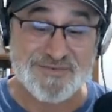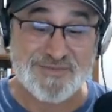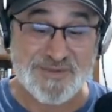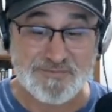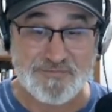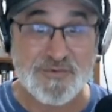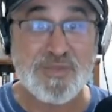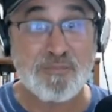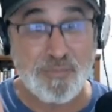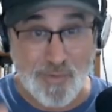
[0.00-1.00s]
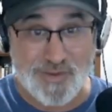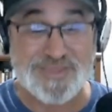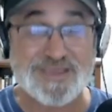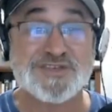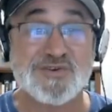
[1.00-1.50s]
From the
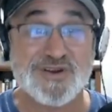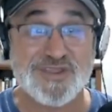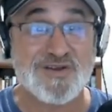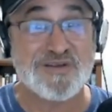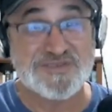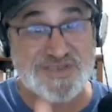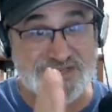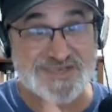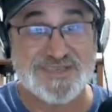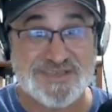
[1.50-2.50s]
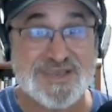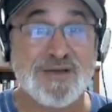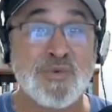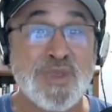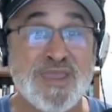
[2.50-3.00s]
point they started the offseason till the
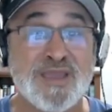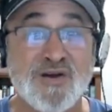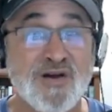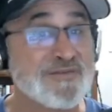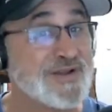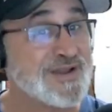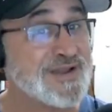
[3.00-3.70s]
time we kick off,